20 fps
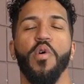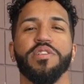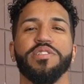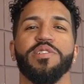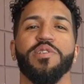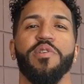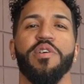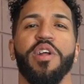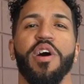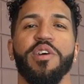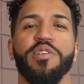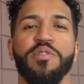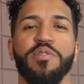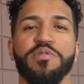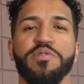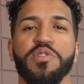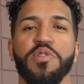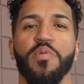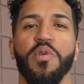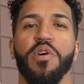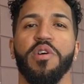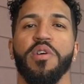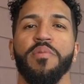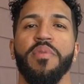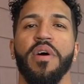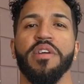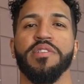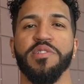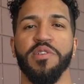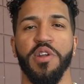What's going on YouTube? Welcome
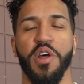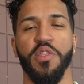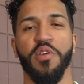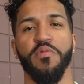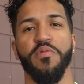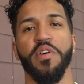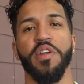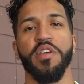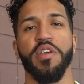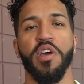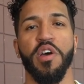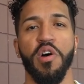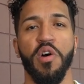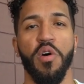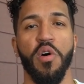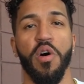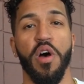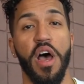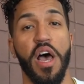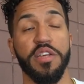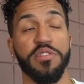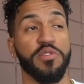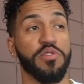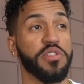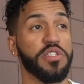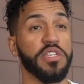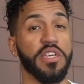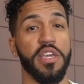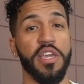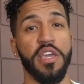back to another video. As you
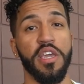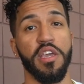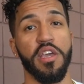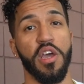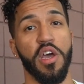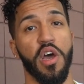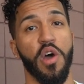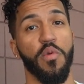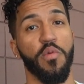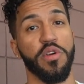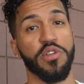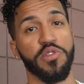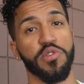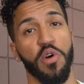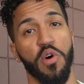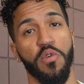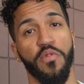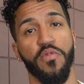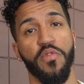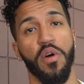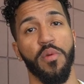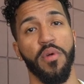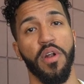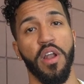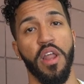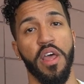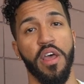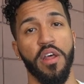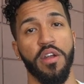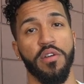see, we drove from
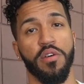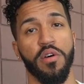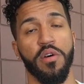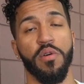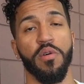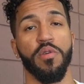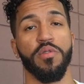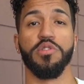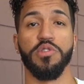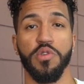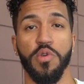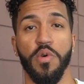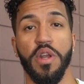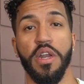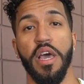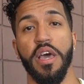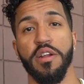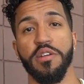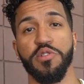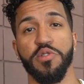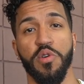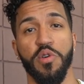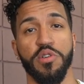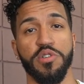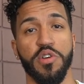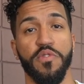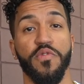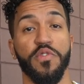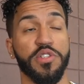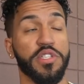Orlando to Atlanta,
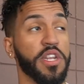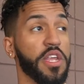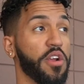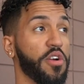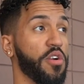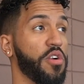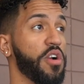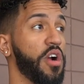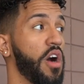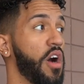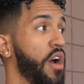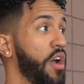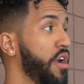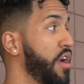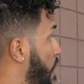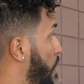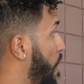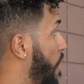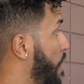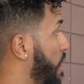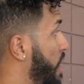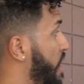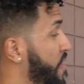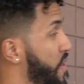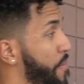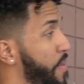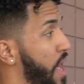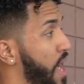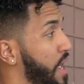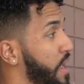Georgia for SneakerCon. We're in the
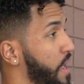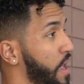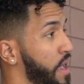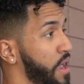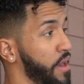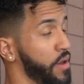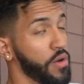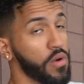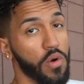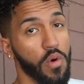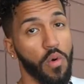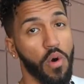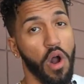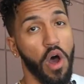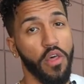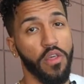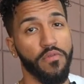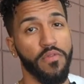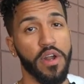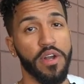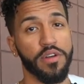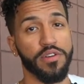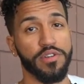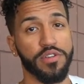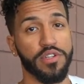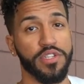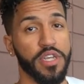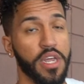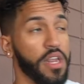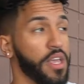back end where all the vendors
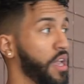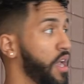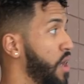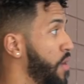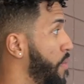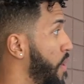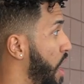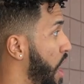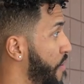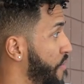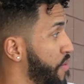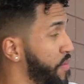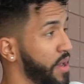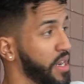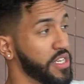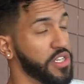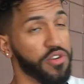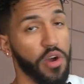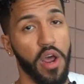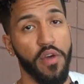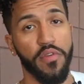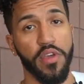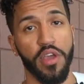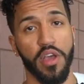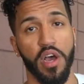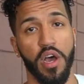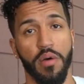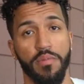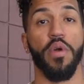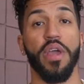are setting up. Everybody's driving
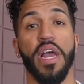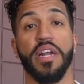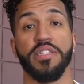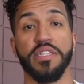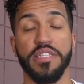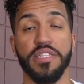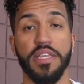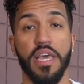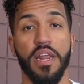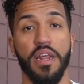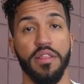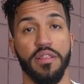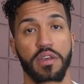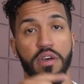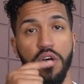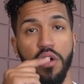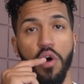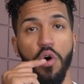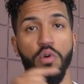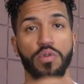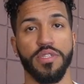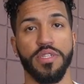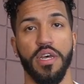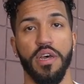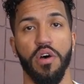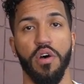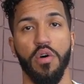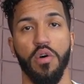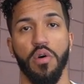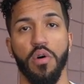up. We actually stayed at the
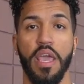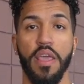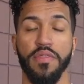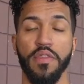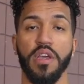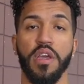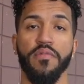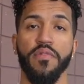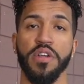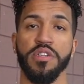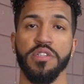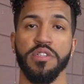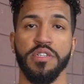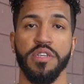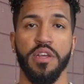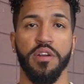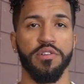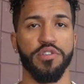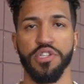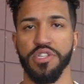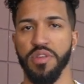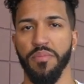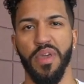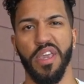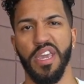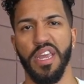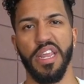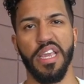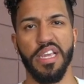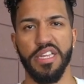hotel in the convention center just to
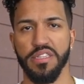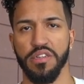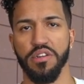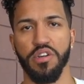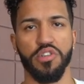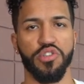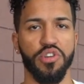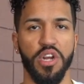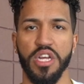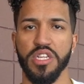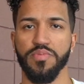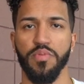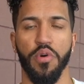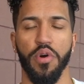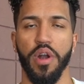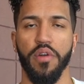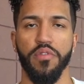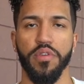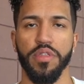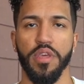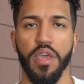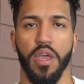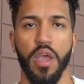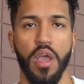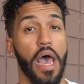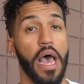make it easier to transport everything.